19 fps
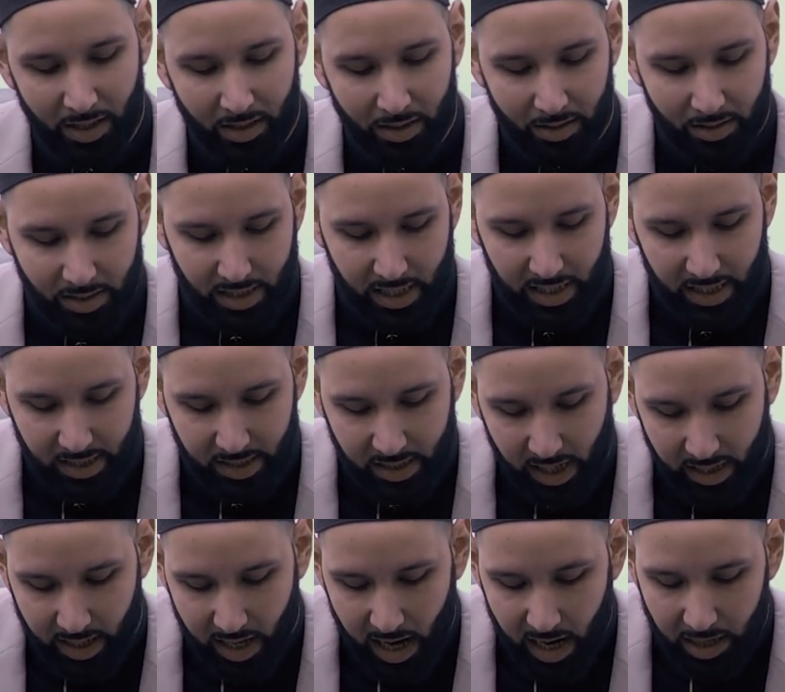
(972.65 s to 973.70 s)
There's a
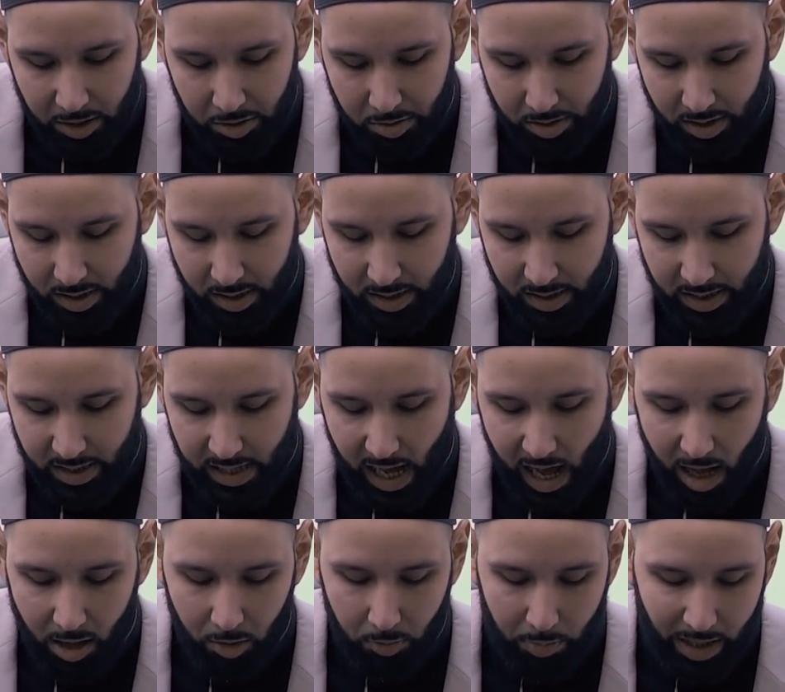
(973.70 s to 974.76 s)
psychiatrist in
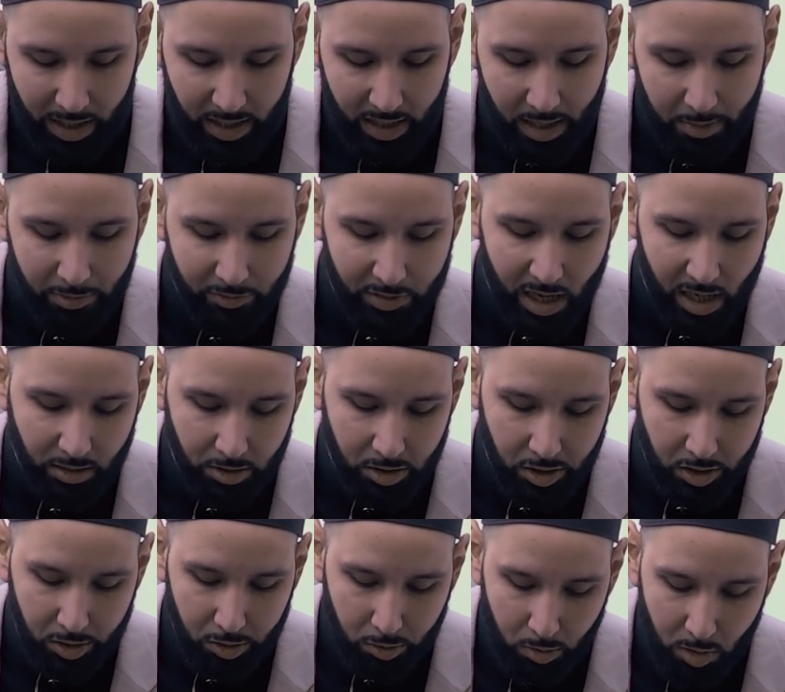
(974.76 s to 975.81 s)
Seattle by the name of Dr.
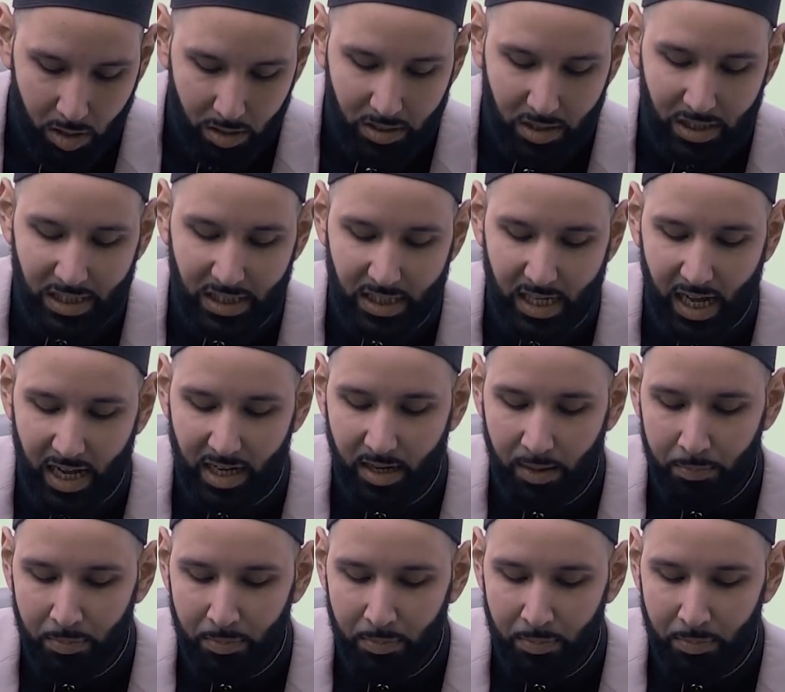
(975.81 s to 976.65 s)
Jill Gross. She said,